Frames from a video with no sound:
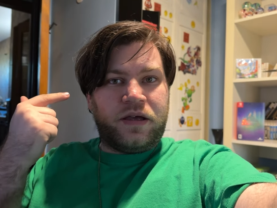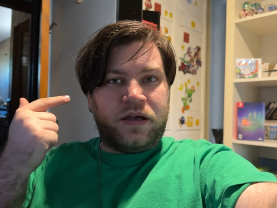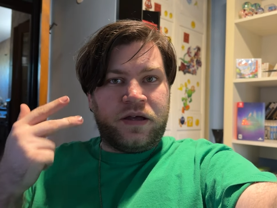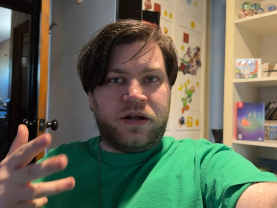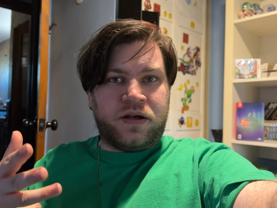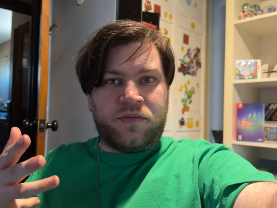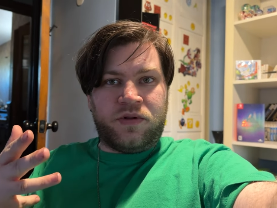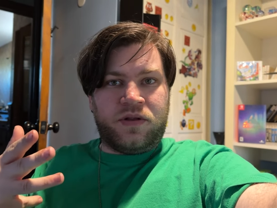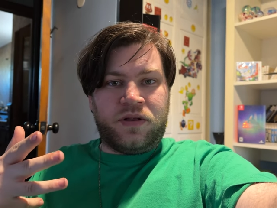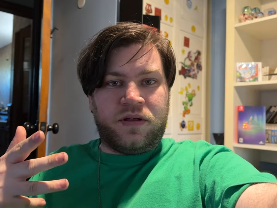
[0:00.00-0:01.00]
and a
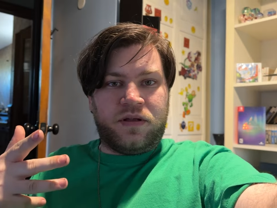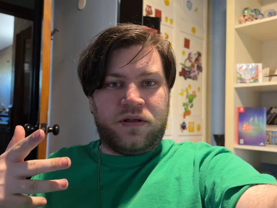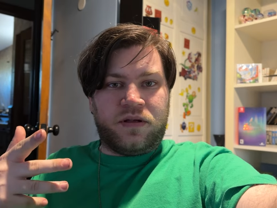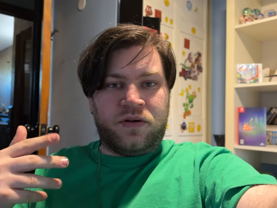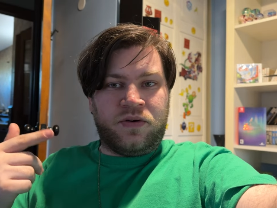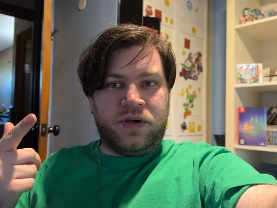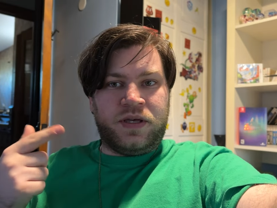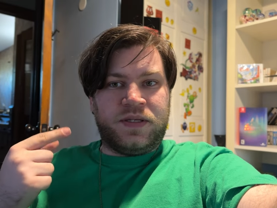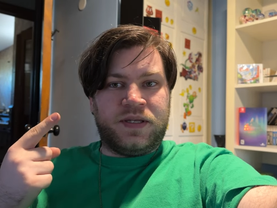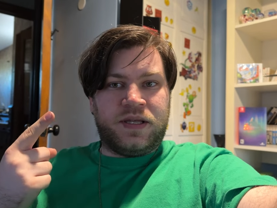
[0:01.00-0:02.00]
couple who
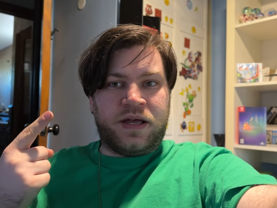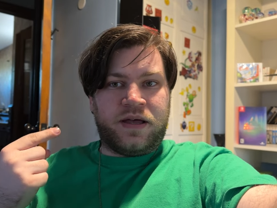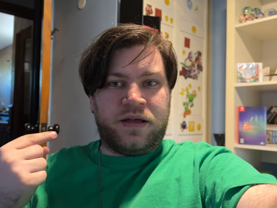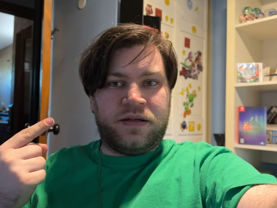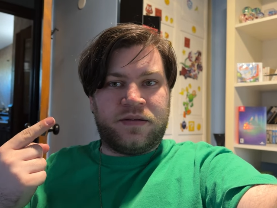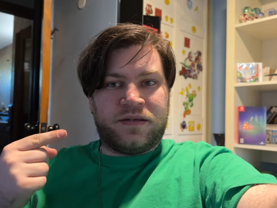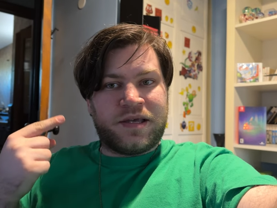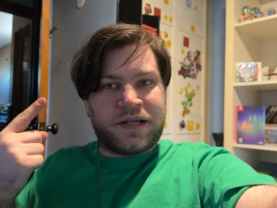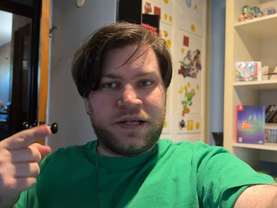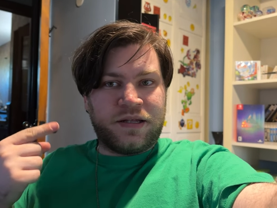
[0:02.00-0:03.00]
is uh,
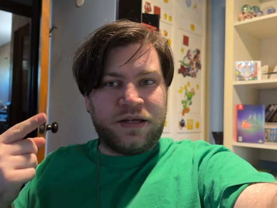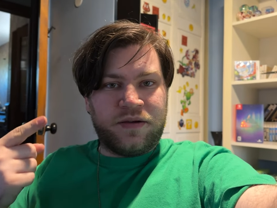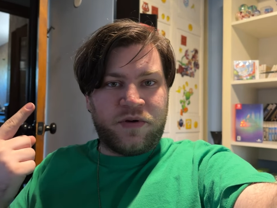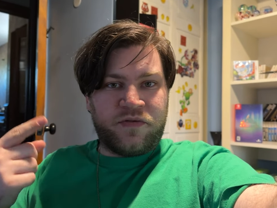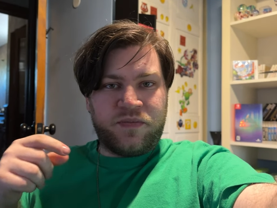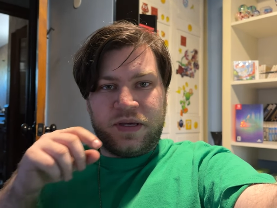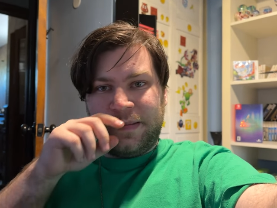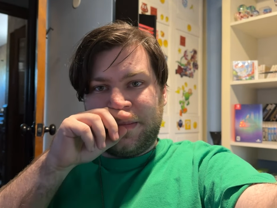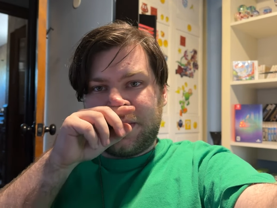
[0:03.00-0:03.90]
technically above me.